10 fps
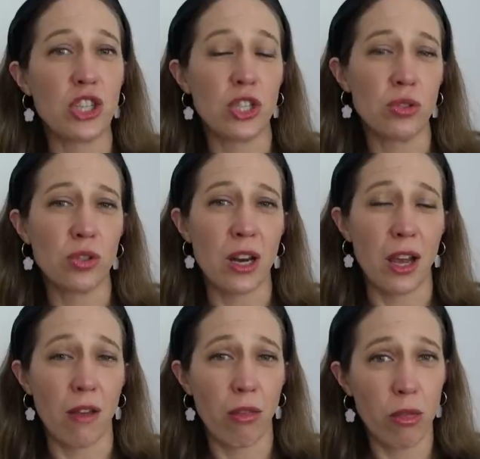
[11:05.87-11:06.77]
children
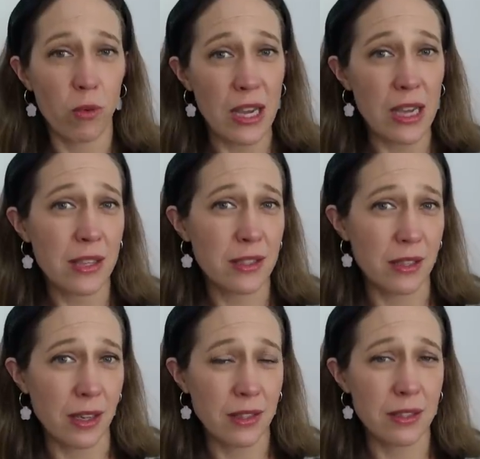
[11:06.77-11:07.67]
are 3,
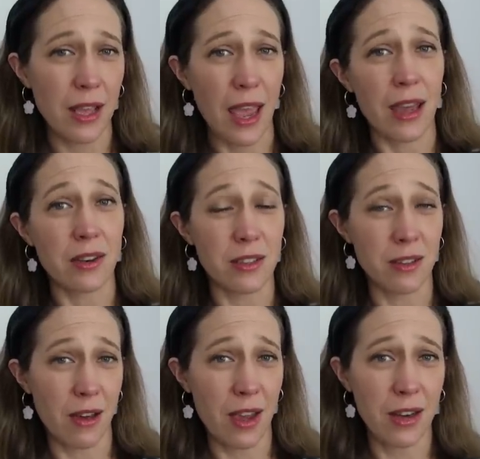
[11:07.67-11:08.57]
6, and
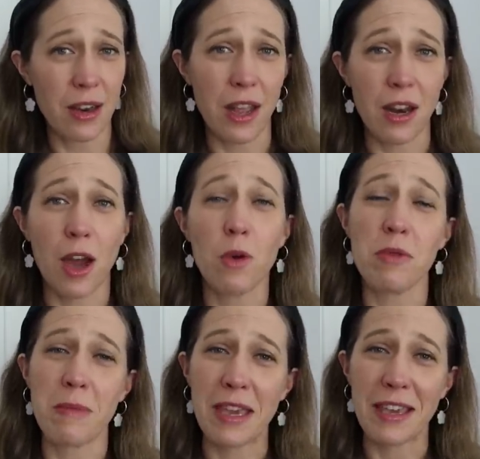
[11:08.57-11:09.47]
9, and I will
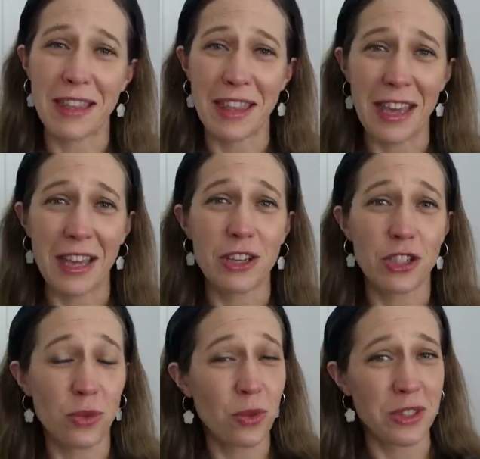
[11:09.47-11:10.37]
be making their
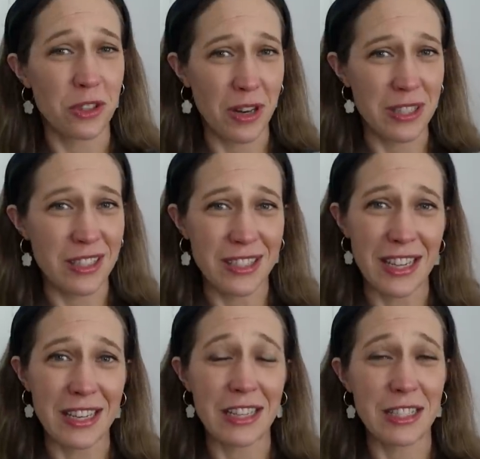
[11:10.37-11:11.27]
shorts and dresses
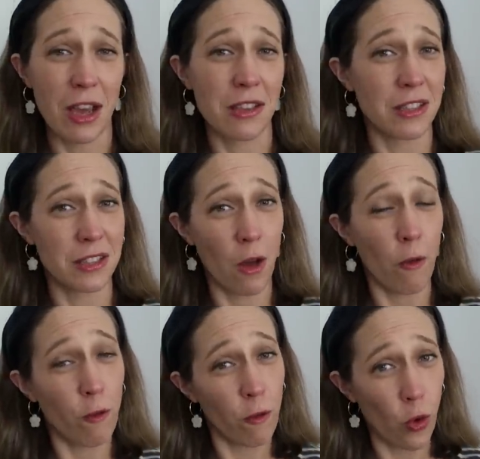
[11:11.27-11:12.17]
in sizes
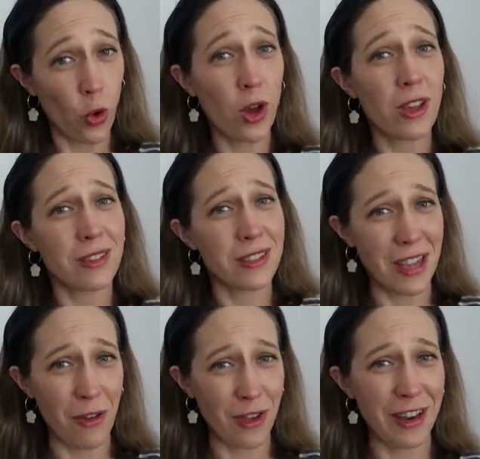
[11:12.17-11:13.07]
4,
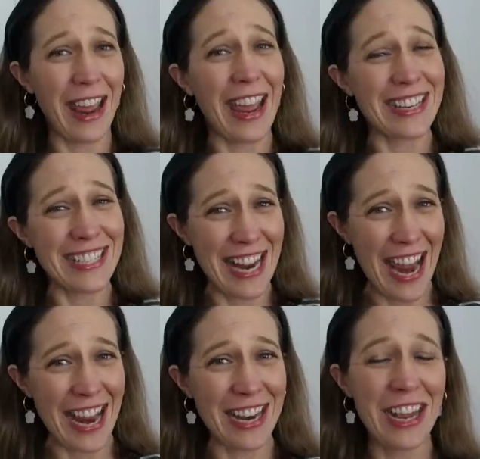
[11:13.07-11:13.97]
7, and
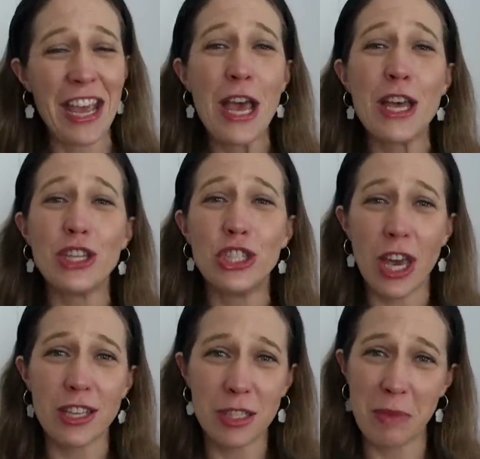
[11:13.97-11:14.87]
10,
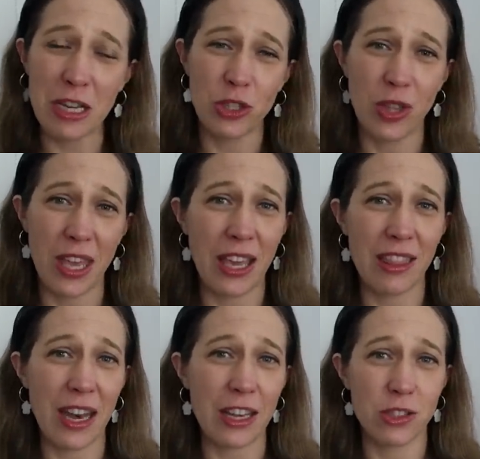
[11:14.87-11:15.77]
just to make sure they get
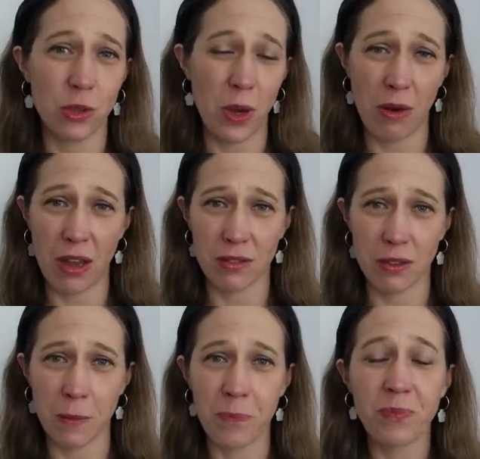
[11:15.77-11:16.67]
that extra wear out of
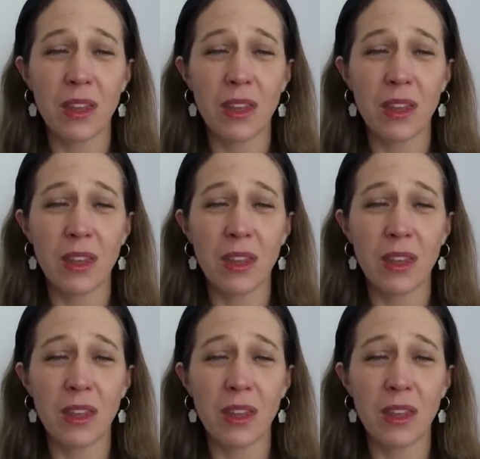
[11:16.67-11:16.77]
them.